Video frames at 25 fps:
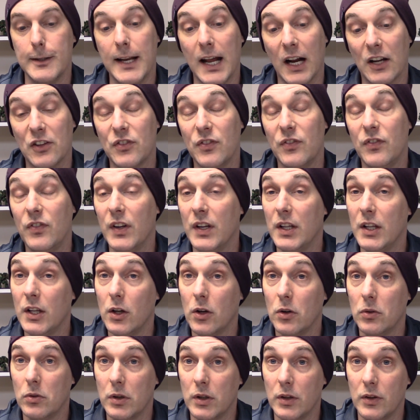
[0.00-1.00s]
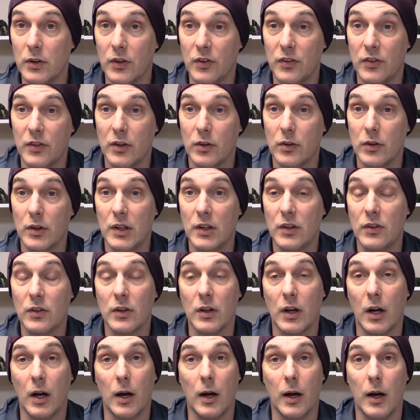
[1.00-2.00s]
Next video in the series,
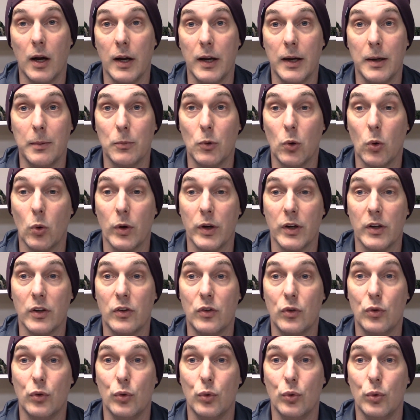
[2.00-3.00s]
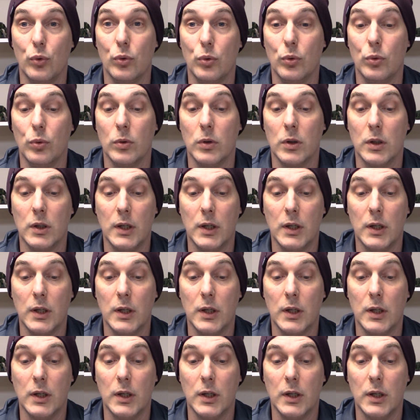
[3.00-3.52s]
I am going to